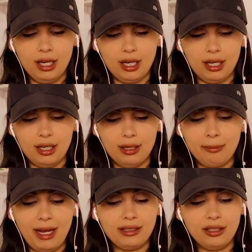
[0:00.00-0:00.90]

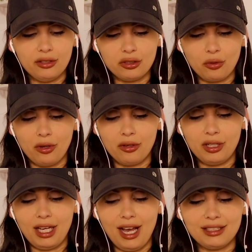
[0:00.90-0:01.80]

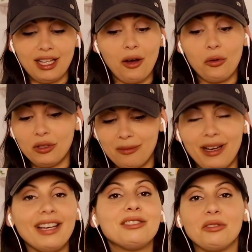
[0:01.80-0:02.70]
Mandy_30 asked how old am
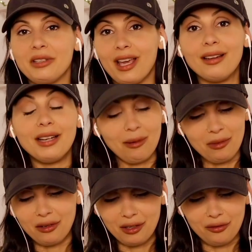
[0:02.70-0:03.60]
I, so again, I'm
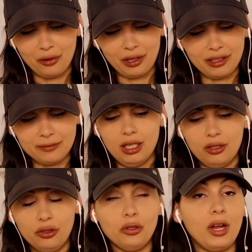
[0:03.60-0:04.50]
34.
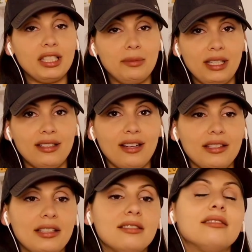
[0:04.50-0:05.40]
Do you know how to speak
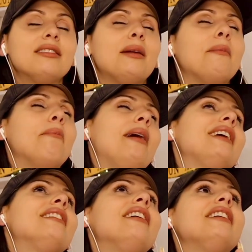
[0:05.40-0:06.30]
Italian? My
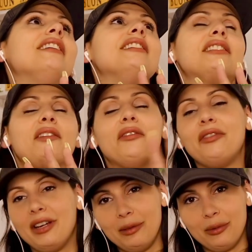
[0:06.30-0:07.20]
Italian is
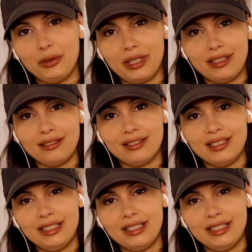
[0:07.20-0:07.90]
very broken.